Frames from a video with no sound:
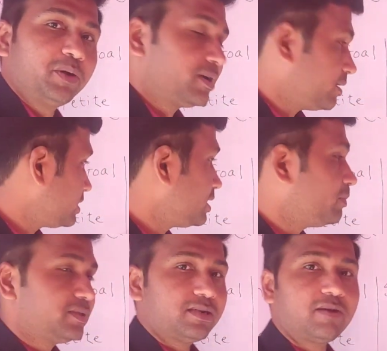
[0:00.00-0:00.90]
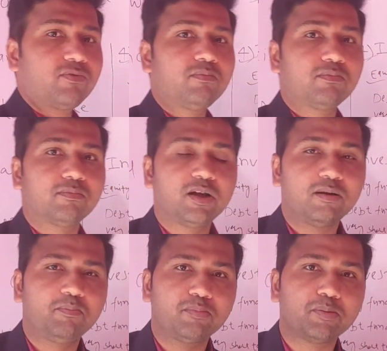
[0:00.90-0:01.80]
but SIP start from
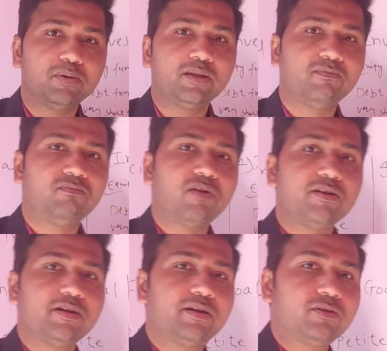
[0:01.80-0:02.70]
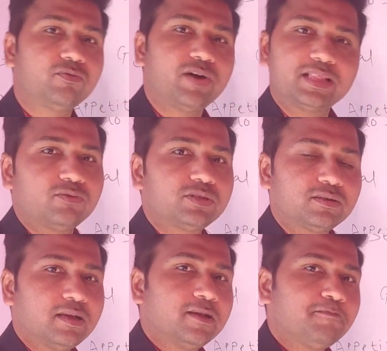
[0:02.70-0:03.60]
probably 500 to 5,000.